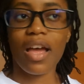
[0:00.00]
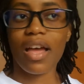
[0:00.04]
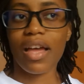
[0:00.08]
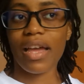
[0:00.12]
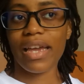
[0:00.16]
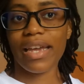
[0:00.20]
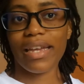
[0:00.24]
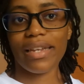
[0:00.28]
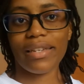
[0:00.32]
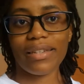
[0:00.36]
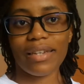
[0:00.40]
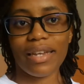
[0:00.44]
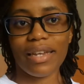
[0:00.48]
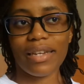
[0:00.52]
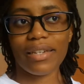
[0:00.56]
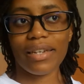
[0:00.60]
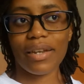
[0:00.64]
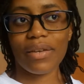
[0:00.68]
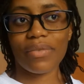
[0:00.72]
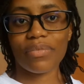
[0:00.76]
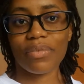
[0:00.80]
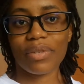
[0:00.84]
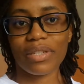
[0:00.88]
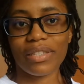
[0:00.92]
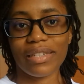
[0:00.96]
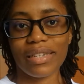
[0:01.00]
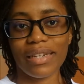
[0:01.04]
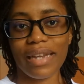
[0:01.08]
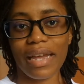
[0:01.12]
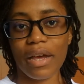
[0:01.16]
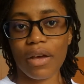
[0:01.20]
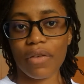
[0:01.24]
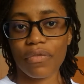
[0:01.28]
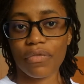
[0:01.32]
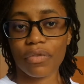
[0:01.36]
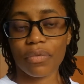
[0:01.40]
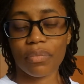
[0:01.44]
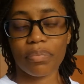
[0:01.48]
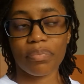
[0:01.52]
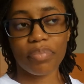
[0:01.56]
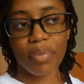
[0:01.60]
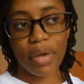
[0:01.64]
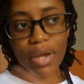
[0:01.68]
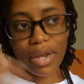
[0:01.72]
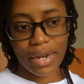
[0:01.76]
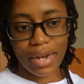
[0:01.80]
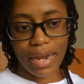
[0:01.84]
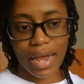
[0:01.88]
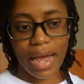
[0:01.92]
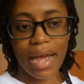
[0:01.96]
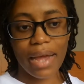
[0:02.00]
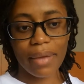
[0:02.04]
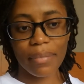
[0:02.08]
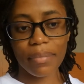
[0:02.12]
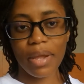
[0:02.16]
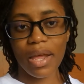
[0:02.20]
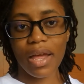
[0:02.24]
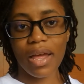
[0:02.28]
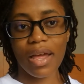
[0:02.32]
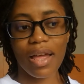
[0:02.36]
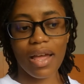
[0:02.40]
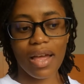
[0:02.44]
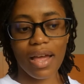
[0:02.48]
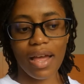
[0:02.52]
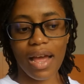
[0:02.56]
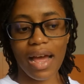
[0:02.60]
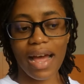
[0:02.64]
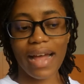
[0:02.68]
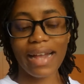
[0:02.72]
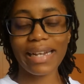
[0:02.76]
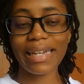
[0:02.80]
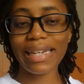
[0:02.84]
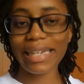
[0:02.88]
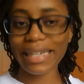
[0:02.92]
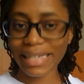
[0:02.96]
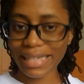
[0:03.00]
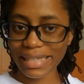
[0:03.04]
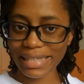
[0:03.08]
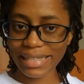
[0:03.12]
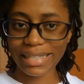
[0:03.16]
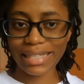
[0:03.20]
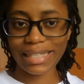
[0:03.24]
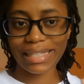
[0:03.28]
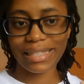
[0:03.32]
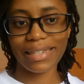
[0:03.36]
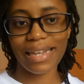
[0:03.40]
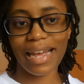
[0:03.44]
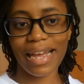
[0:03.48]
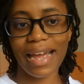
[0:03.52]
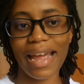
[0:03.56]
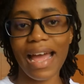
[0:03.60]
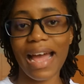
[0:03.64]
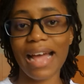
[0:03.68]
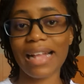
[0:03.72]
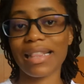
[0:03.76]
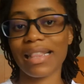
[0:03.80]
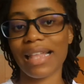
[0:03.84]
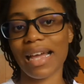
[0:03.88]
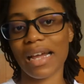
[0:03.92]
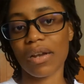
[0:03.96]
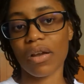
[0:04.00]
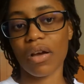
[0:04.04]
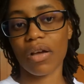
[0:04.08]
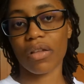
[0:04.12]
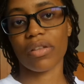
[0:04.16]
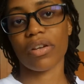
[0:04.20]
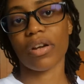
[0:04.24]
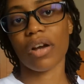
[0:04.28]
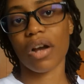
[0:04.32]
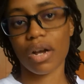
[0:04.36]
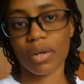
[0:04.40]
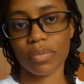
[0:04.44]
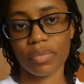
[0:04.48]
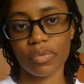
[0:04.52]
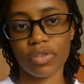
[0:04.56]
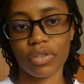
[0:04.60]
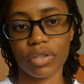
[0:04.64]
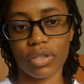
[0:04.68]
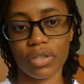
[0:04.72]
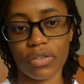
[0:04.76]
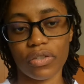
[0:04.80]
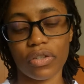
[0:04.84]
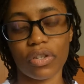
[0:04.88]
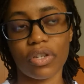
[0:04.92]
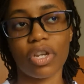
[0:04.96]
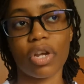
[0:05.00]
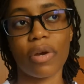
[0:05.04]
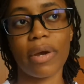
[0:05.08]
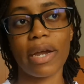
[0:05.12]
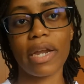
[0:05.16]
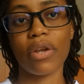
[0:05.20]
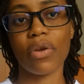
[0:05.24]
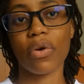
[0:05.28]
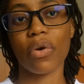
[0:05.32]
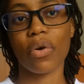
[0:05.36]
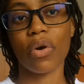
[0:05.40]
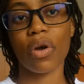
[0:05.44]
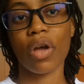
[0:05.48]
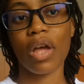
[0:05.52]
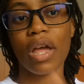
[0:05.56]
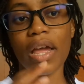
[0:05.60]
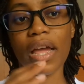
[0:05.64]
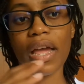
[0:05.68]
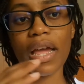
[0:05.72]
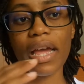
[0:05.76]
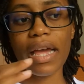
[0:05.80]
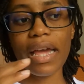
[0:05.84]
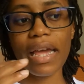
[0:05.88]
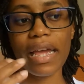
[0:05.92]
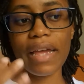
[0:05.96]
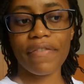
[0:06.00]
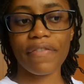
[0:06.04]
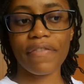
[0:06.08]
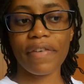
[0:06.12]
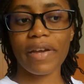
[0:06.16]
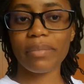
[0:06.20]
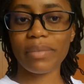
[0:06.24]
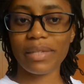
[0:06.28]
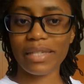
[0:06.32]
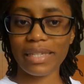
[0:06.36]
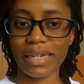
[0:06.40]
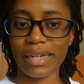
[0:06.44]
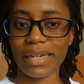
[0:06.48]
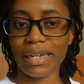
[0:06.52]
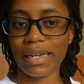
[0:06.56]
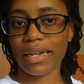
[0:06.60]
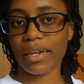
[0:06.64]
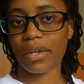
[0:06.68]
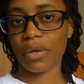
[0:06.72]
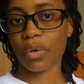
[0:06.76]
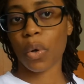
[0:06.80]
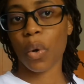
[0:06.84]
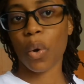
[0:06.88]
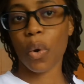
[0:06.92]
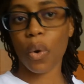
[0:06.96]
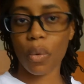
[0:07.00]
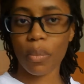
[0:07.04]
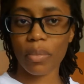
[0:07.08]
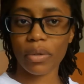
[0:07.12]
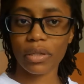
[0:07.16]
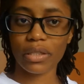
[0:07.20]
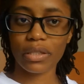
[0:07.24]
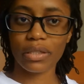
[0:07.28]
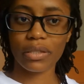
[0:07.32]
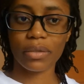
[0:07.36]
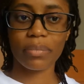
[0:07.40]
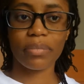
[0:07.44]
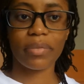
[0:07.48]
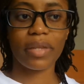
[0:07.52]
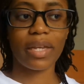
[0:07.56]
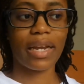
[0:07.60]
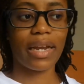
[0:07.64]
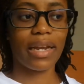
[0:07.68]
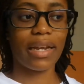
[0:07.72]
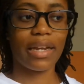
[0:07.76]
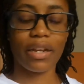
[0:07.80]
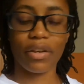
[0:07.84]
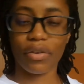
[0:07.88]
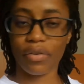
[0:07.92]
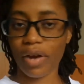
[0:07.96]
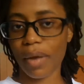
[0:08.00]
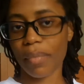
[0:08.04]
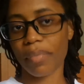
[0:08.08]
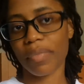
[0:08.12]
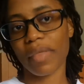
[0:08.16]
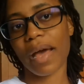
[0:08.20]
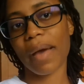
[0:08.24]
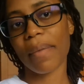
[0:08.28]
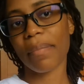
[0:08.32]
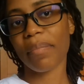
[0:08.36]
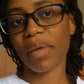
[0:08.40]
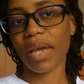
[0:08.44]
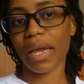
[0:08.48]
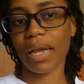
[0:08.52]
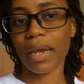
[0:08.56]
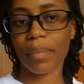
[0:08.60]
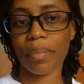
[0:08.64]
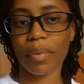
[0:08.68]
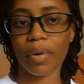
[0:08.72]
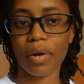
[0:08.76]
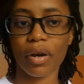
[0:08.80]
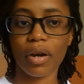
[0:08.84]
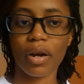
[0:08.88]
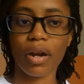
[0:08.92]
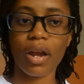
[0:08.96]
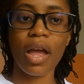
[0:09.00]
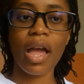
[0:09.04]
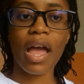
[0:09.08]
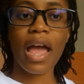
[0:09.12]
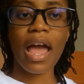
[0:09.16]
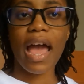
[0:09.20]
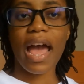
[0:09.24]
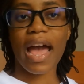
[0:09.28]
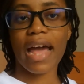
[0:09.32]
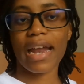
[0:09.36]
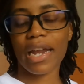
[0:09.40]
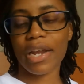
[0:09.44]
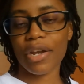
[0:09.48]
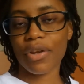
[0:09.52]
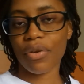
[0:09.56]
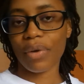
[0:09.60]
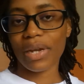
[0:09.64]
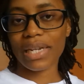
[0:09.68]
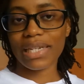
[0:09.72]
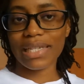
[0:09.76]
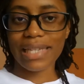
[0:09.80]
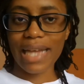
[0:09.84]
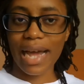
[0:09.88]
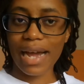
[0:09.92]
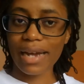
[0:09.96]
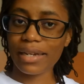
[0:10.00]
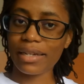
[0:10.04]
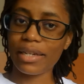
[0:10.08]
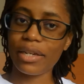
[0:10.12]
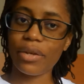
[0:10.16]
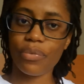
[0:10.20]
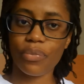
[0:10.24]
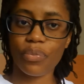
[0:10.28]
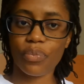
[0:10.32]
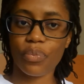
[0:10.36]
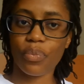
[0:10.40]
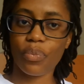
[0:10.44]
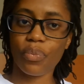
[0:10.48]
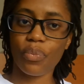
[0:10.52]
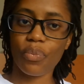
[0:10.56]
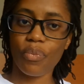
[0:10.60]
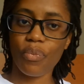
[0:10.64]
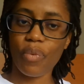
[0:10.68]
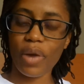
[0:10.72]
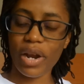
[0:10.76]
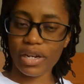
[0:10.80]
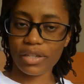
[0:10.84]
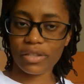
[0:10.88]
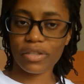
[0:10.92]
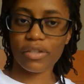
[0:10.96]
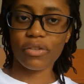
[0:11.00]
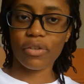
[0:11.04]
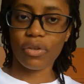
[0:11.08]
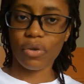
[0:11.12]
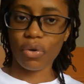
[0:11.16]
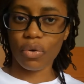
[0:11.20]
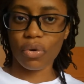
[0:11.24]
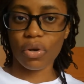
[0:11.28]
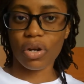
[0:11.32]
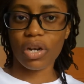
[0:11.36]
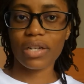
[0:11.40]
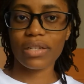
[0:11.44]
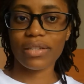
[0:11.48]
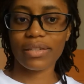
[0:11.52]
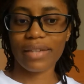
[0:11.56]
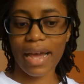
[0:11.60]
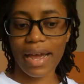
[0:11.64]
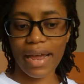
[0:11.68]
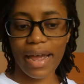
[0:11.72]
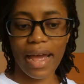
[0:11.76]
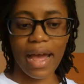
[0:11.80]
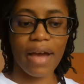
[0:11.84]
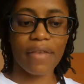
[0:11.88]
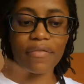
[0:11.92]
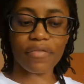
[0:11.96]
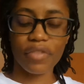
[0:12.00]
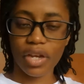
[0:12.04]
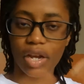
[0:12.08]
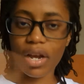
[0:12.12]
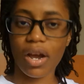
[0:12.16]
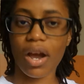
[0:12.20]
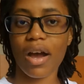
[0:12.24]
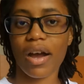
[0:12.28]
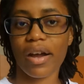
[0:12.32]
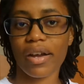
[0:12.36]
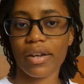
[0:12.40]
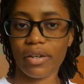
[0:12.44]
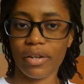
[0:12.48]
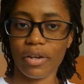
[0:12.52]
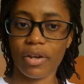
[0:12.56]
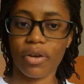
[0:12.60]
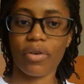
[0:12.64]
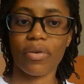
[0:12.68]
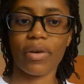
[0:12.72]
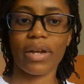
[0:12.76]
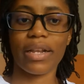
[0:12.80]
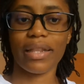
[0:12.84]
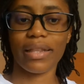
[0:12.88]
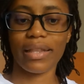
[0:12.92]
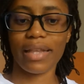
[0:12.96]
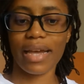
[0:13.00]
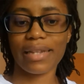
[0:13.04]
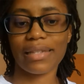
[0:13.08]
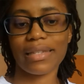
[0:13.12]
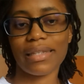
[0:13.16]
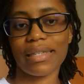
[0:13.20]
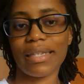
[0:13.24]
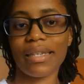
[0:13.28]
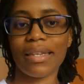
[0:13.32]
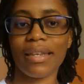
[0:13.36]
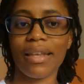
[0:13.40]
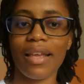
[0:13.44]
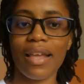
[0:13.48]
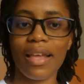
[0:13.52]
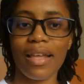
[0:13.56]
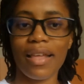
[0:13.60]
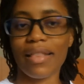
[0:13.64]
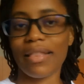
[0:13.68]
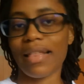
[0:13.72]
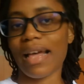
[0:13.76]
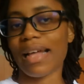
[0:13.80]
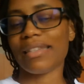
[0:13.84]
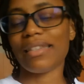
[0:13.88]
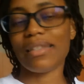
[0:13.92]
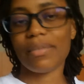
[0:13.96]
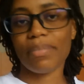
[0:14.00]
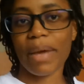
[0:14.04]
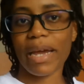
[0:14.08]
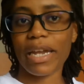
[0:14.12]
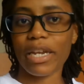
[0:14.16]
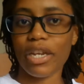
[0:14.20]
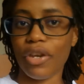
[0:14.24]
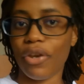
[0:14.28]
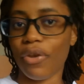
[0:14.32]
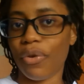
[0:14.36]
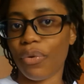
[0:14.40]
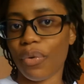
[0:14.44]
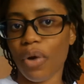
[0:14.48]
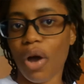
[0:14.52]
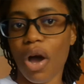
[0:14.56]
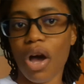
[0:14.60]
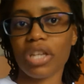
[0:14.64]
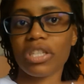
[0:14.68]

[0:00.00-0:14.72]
it wasn't helpful. But at least I had that other option. So now I know if I'm sick again at home or something, I can grab that paper and I know exactly where to go, because I have the card now, and that's my new